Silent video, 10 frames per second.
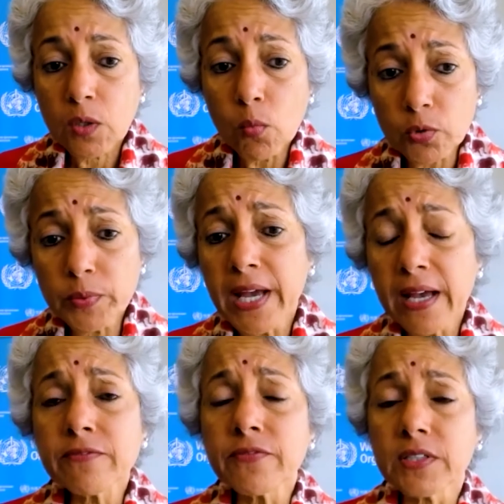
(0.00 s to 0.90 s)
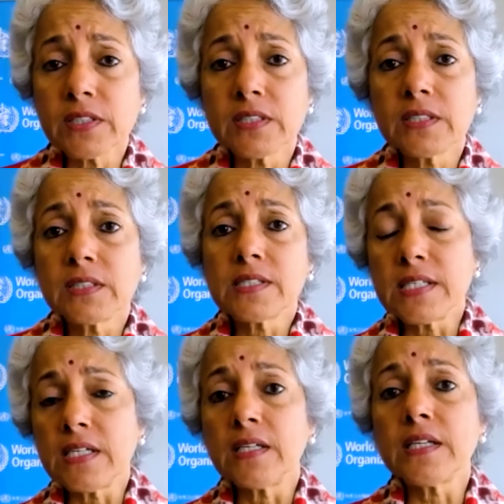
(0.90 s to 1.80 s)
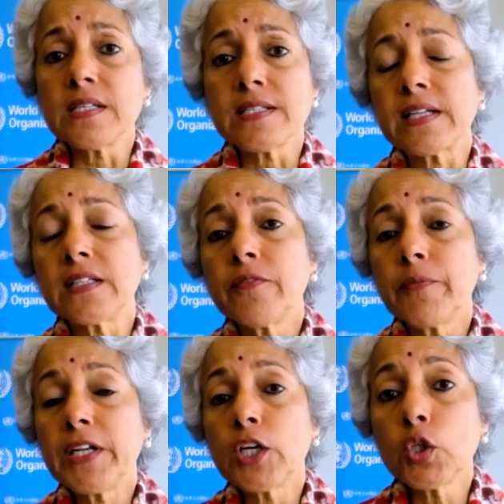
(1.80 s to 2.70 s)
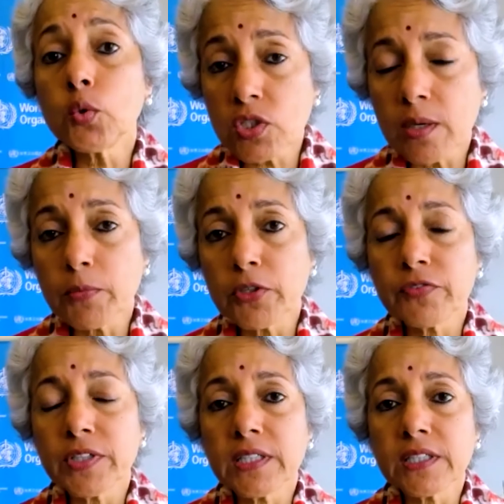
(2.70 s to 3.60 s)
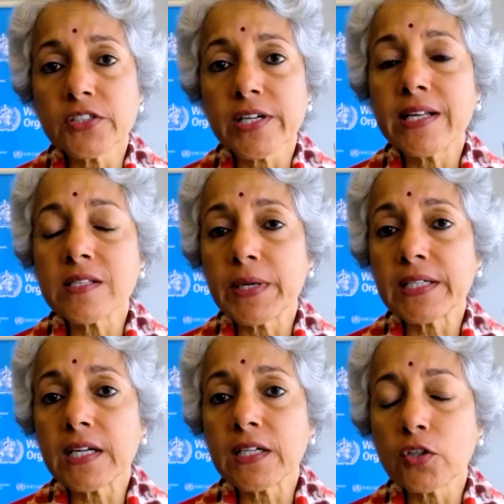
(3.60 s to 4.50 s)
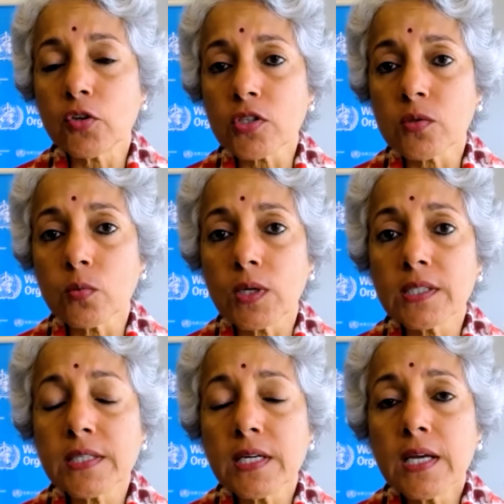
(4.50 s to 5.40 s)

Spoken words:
What we have seen is that there have been a huge number of clinical trials being done across the world.